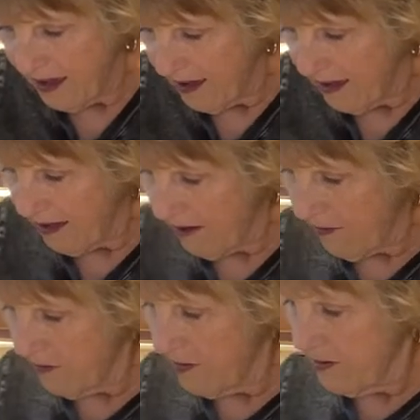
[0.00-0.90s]
Uh,
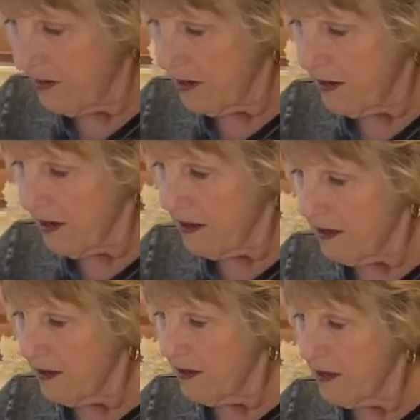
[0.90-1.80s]

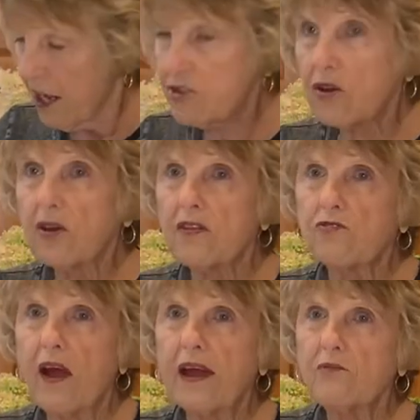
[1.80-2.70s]
did I show you the
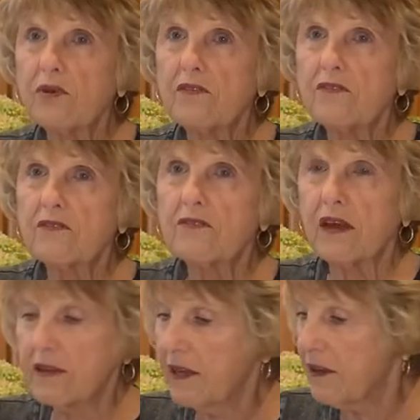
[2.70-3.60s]
dried ones?
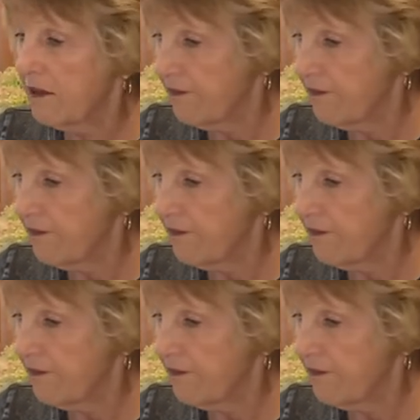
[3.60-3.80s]
I did.